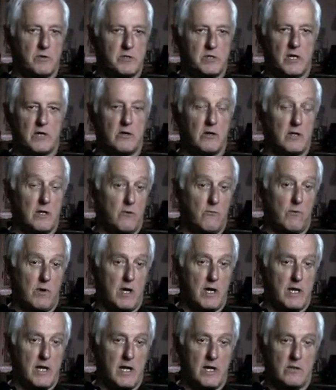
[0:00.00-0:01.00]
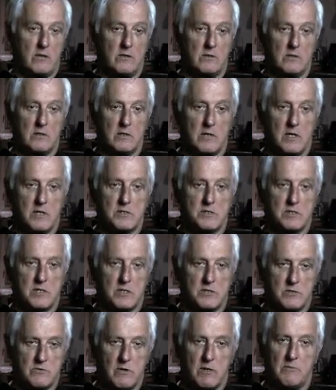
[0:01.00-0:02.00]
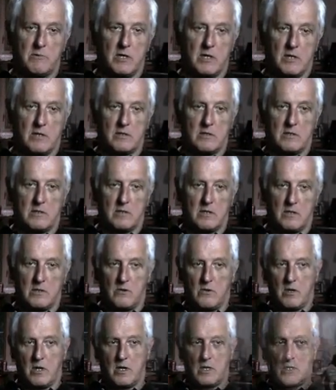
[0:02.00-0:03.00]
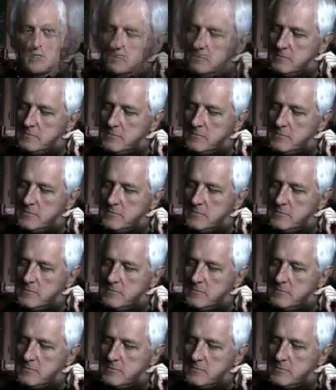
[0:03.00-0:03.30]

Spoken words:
particularly wide angle, is extremely annoying.